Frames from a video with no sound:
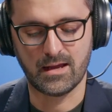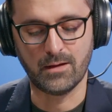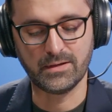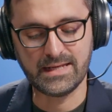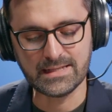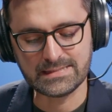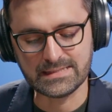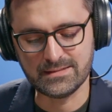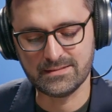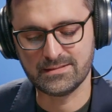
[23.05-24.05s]
Our
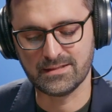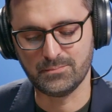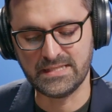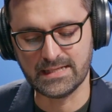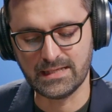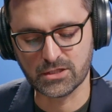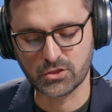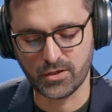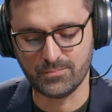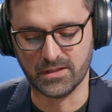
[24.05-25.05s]
guest is Michaela
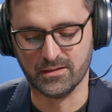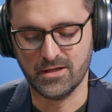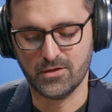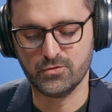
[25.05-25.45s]
Schäuble,